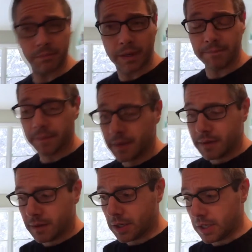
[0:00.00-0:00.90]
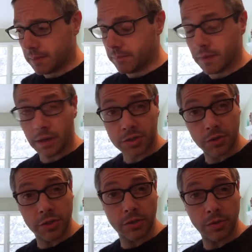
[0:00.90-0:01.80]
But I'll show
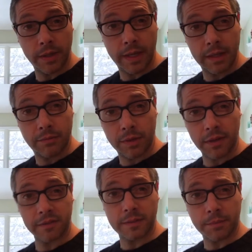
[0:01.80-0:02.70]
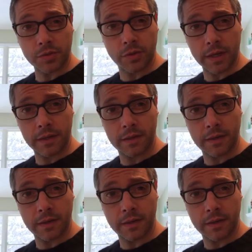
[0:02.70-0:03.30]
you a really simple trick.